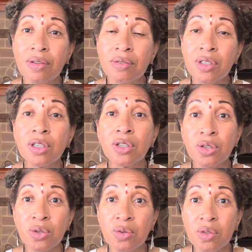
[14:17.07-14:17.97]
to
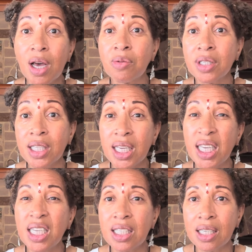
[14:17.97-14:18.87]
do. That was the
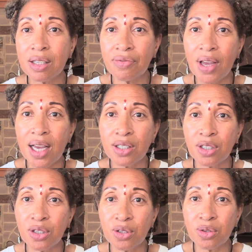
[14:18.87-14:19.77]
easiest fast
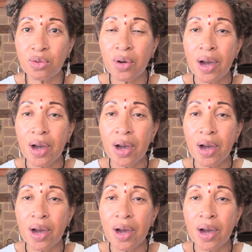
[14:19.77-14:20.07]
to do.